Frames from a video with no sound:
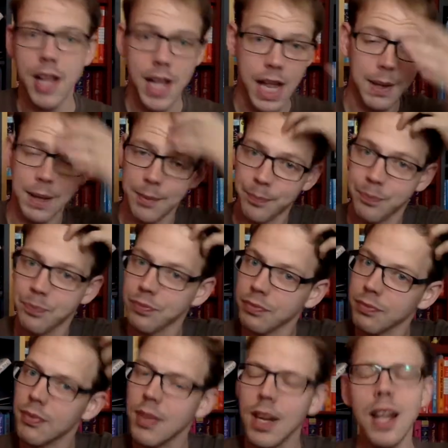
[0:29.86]
Anyway,
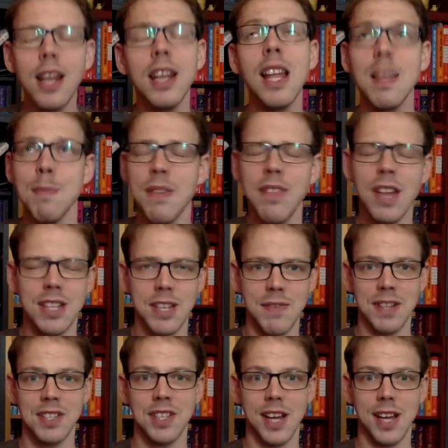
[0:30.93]
last month I turned
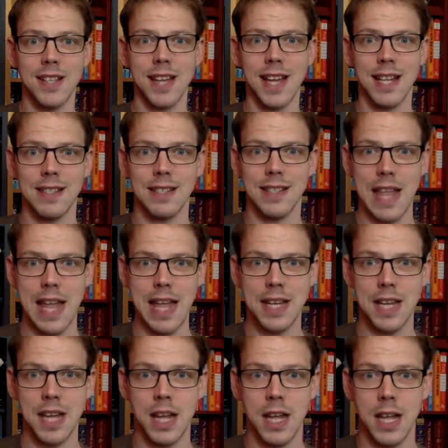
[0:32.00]
around to you guys and said,
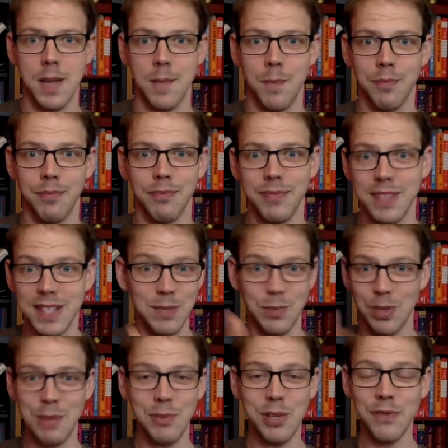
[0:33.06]
this is
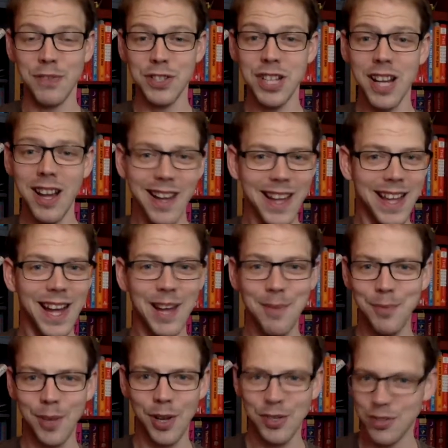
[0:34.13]
what I'm doing for July. I'm
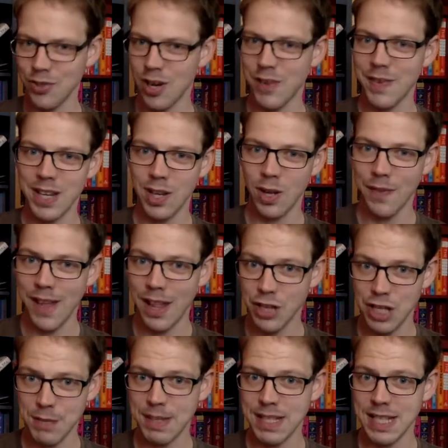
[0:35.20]
going to try and read a lot of
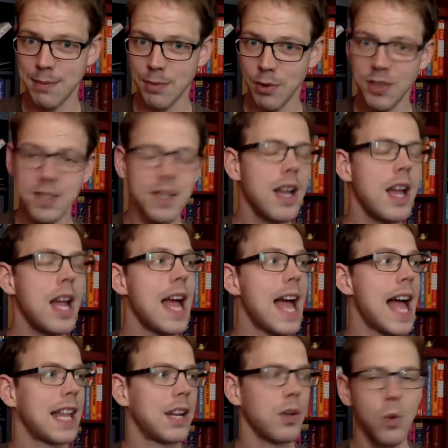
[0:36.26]
LGBT books,
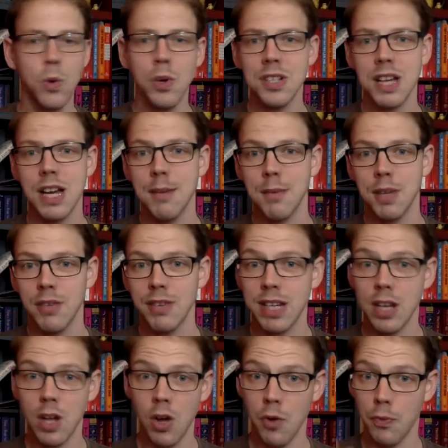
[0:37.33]
and in August I'm going to read
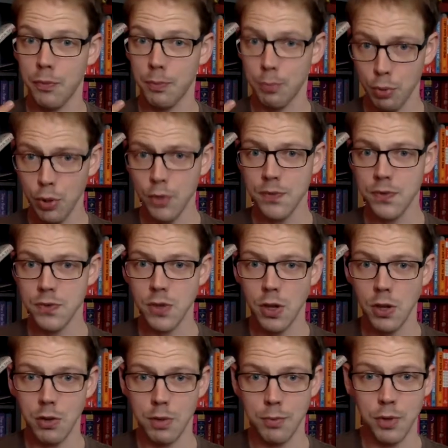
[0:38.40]
a lot of proofs. So
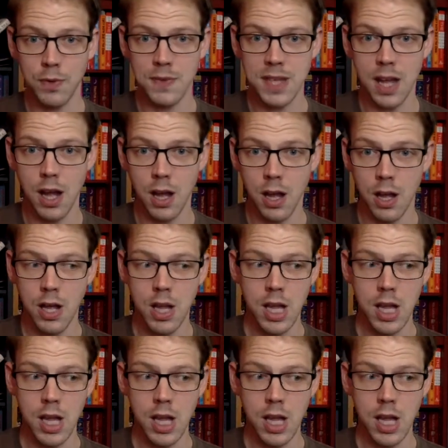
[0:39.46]
the proofs that are